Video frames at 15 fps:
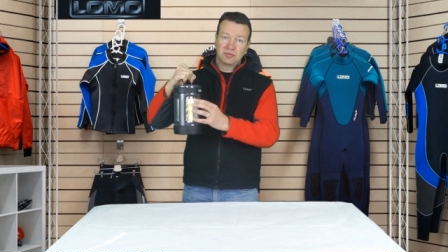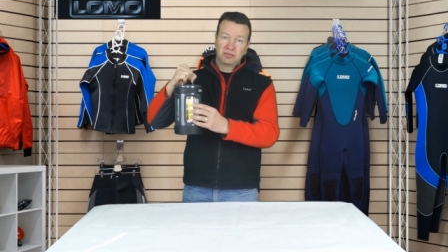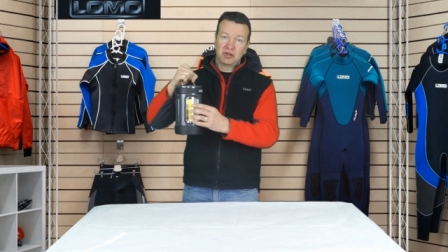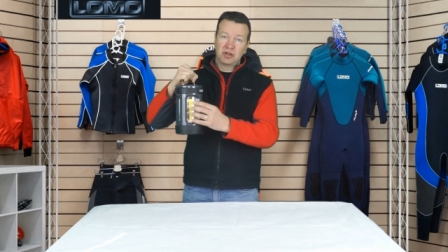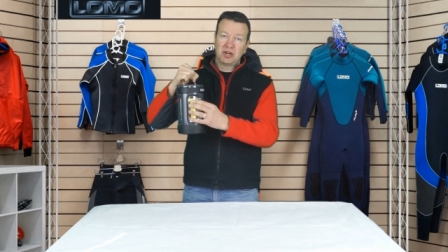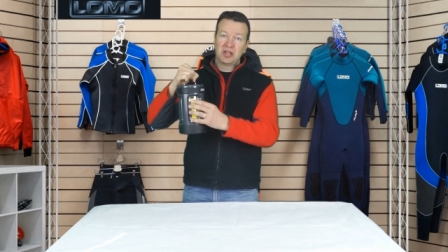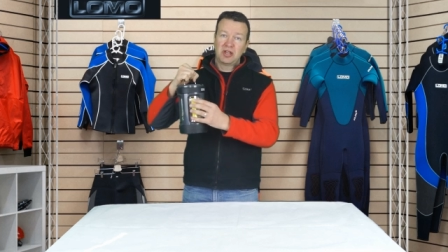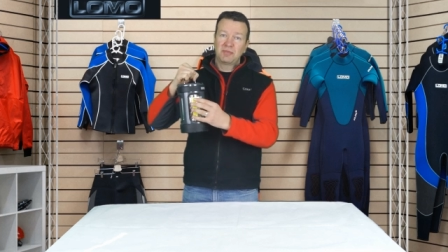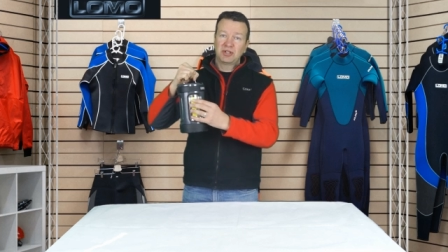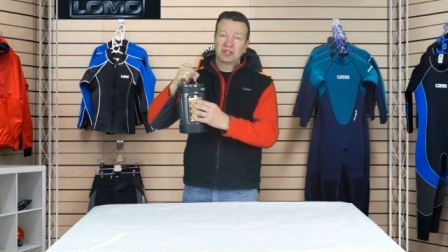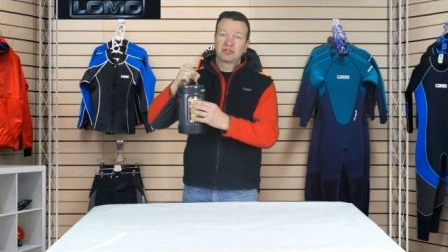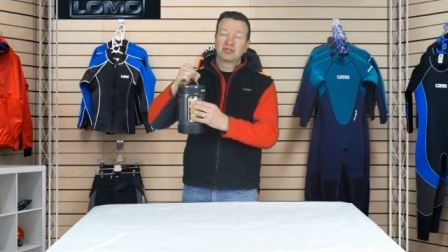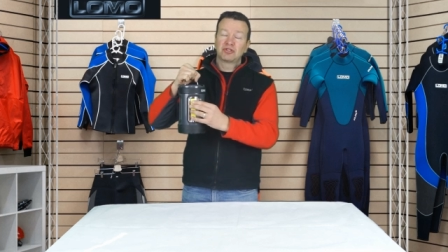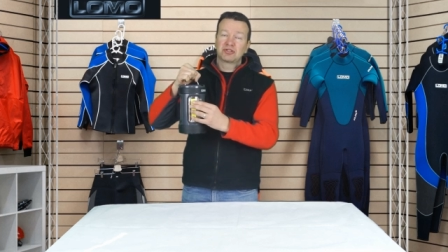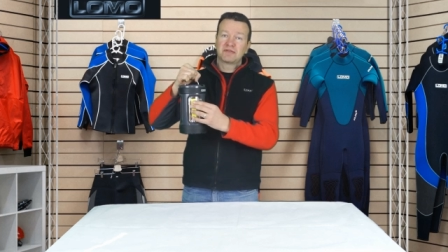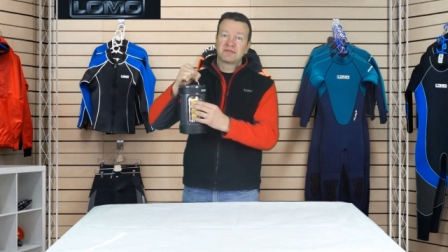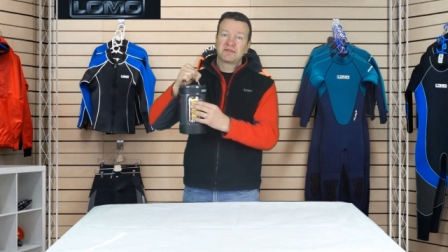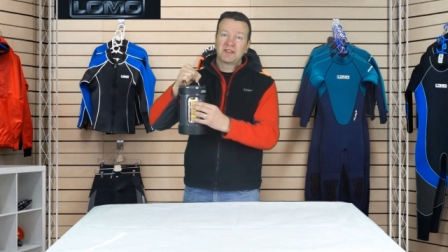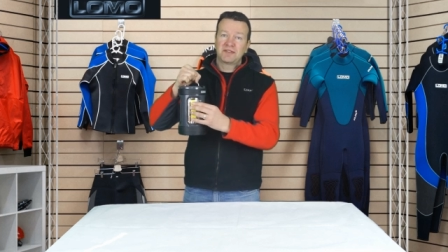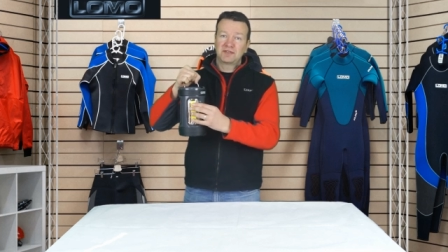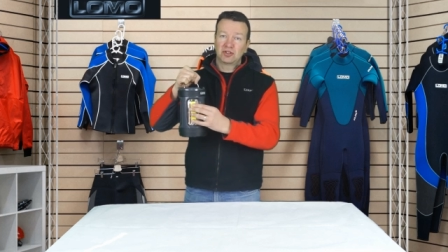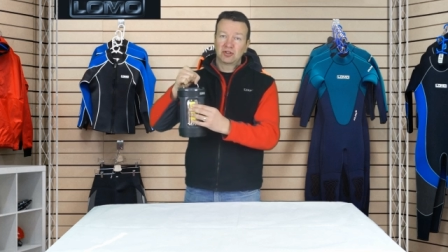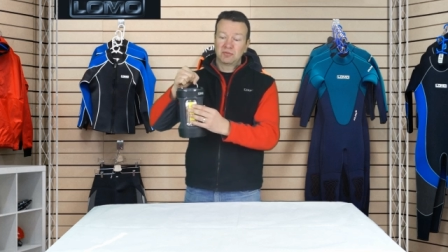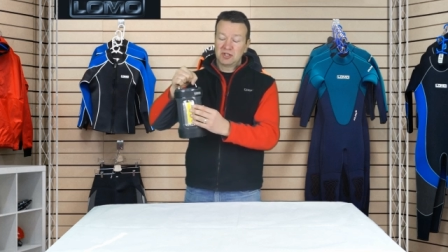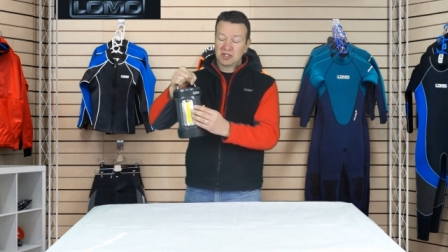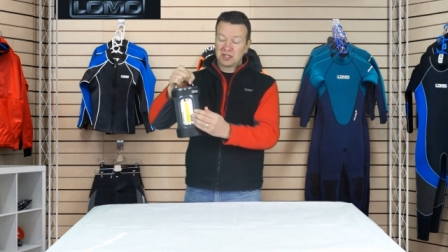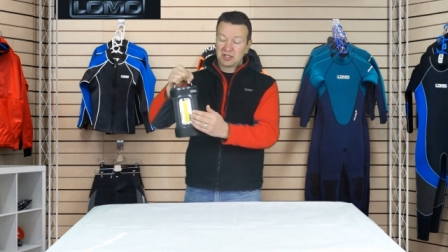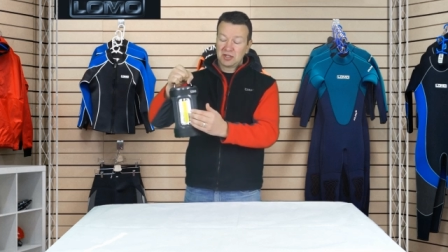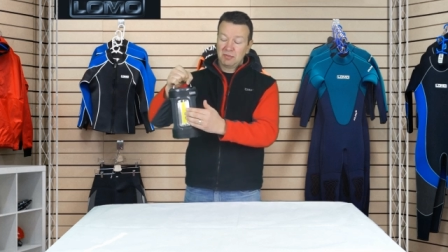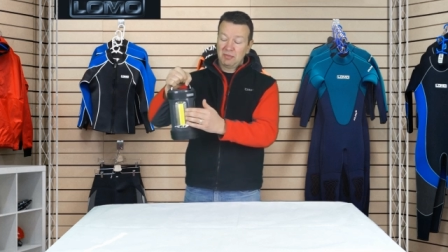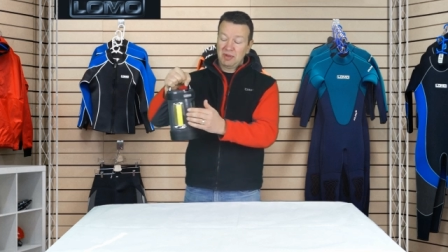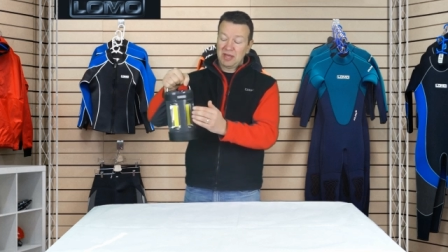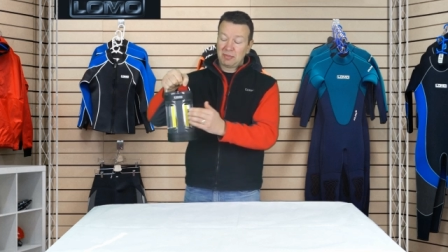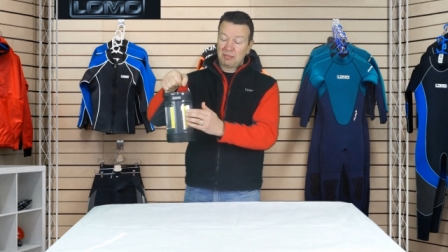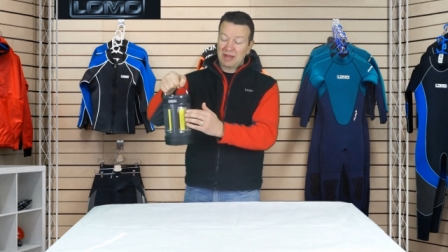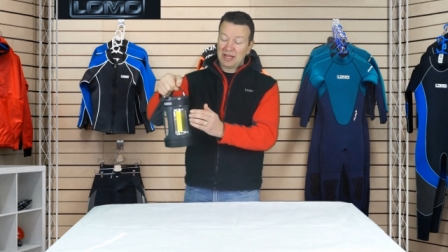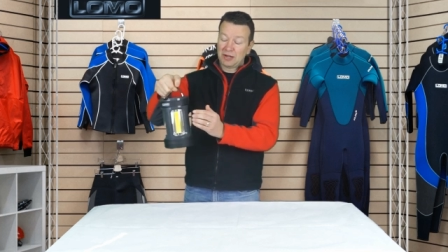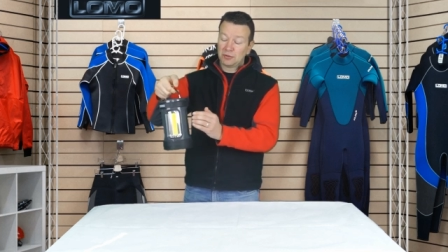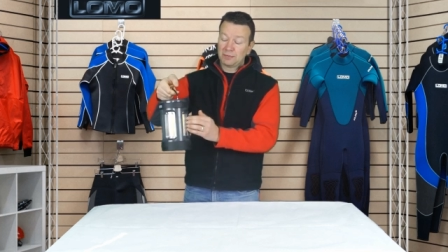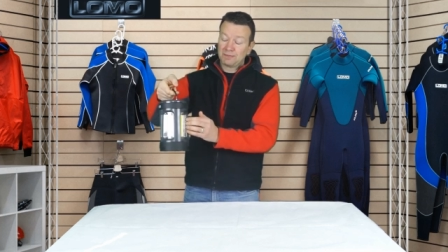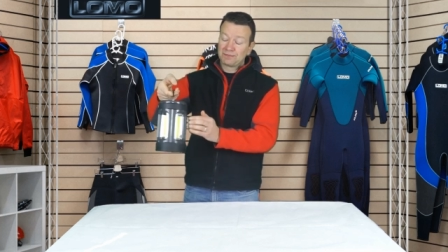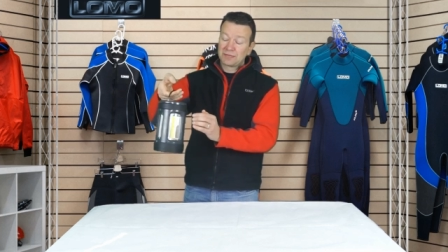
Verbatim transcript: putting out about 250 lumens per panel